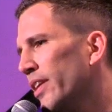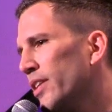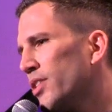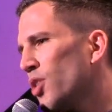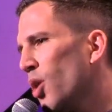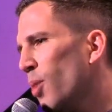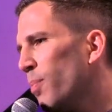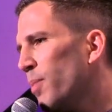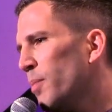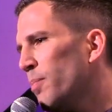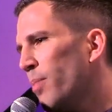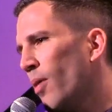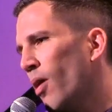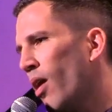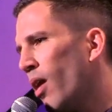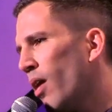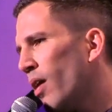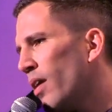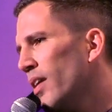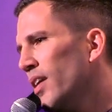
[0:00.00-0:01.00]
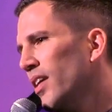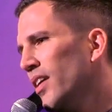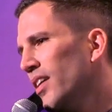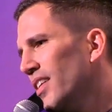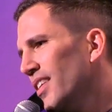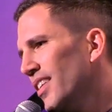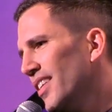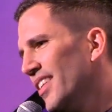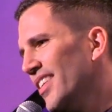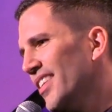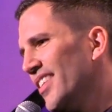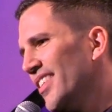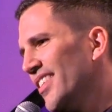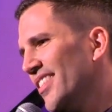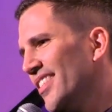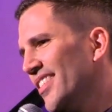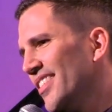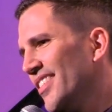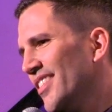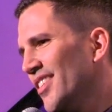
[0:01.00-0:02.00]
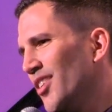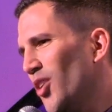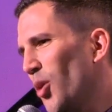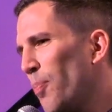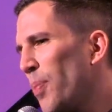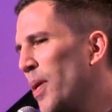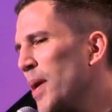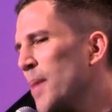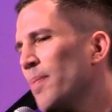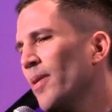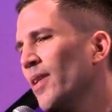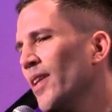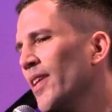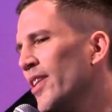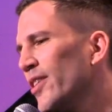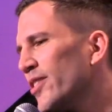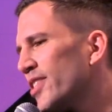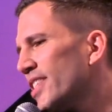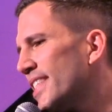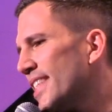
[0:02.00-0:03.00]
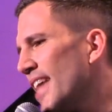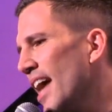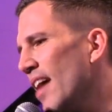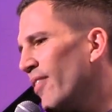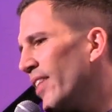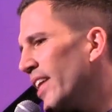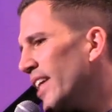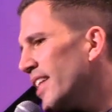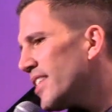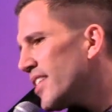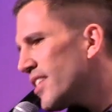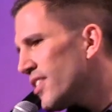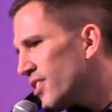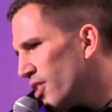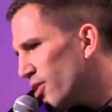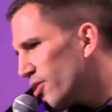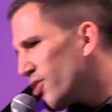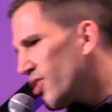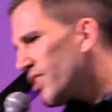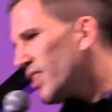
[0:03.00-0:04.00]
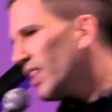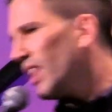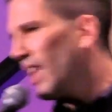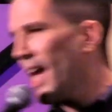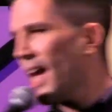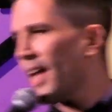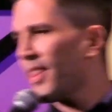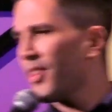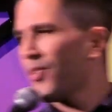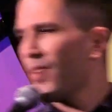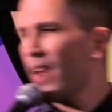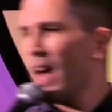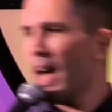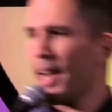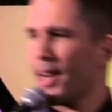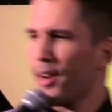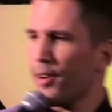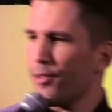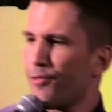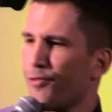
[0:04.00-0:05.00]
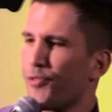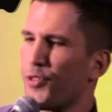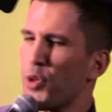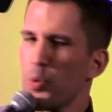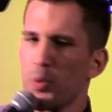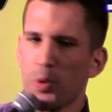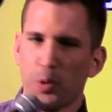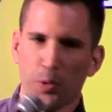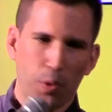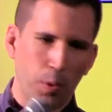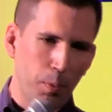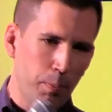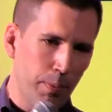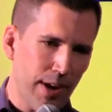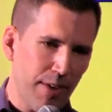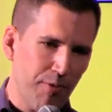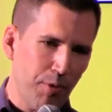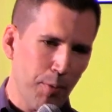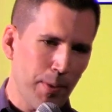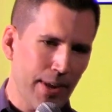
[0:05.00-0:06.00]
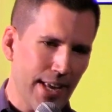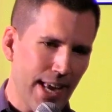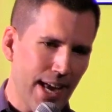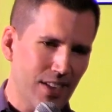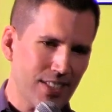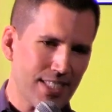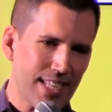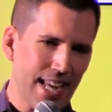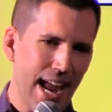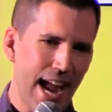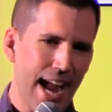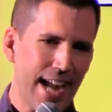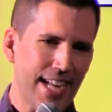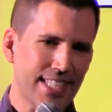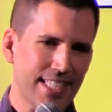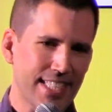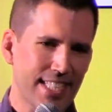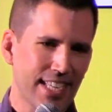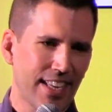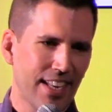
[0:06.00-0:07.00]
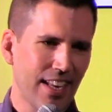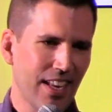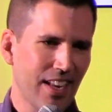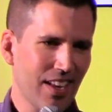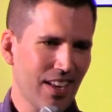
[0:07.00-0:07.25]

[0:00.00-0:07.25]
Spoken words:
and it's open bar. Or people in their 70s because they're just glad they're not at a funeral. But everybody else hates it.